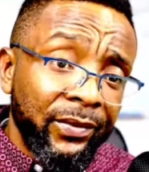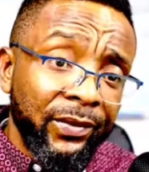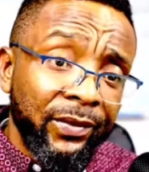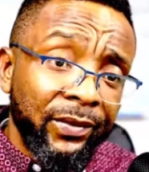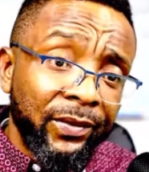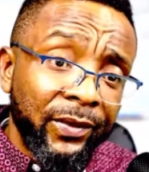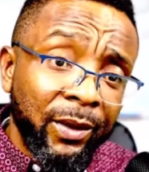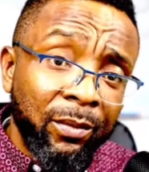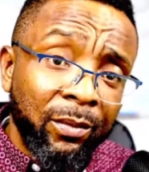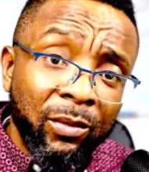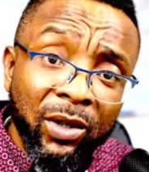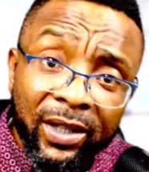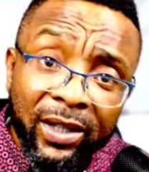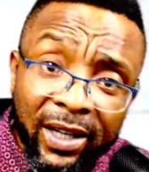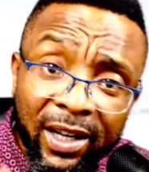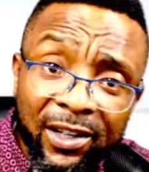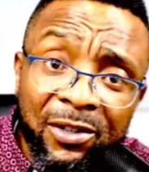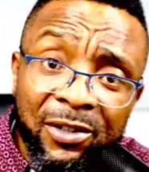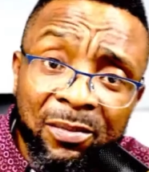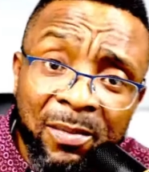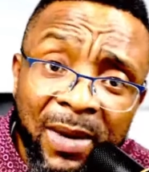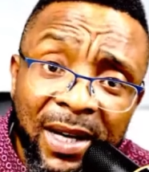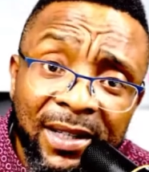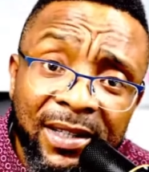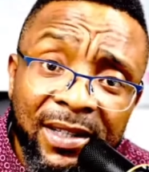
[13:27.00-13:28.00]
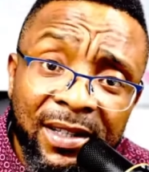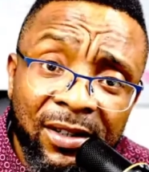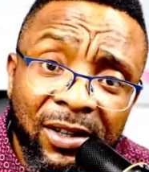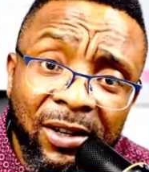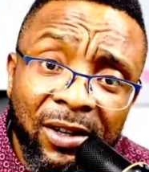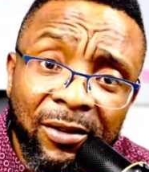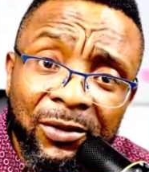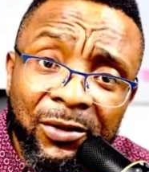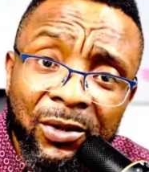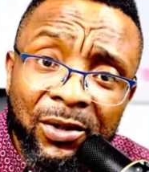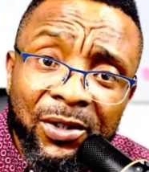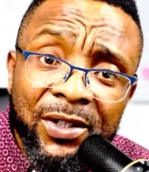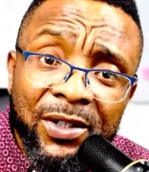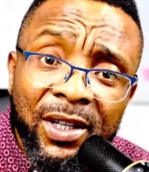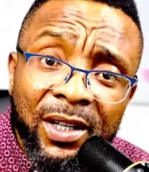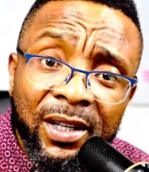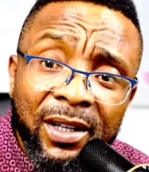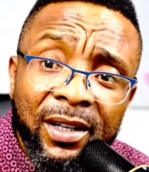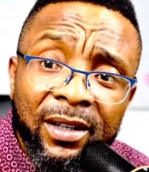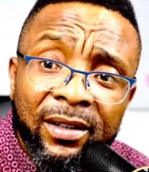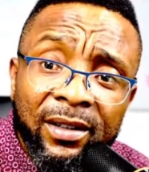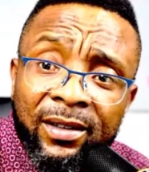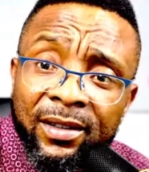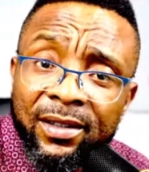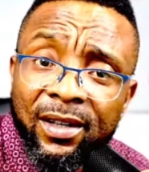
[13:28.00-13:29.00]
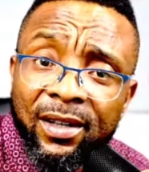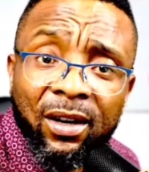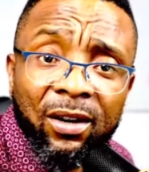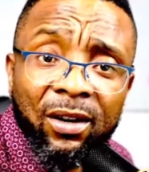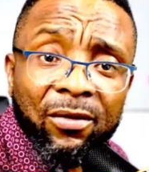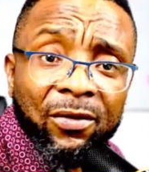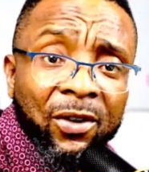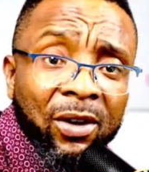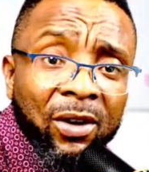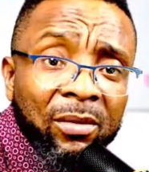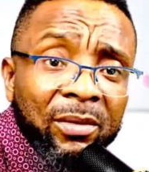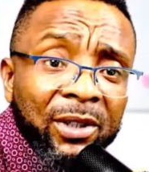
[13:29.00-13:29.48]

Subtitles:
But they are smart enough to say, instead of coming